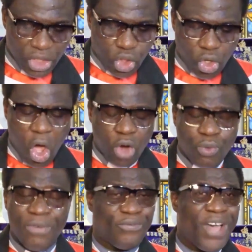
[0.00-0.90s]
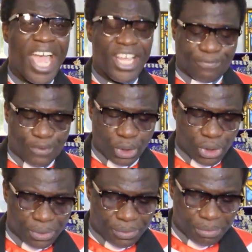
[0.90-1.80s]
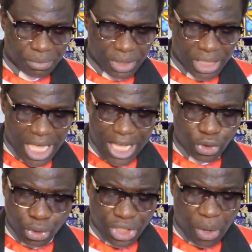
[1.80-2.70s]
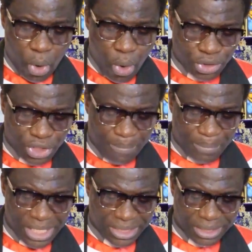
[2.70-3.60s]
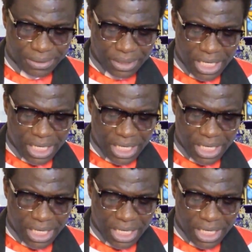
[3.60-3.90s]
The Lord will fight for you, and you shall hold your peace.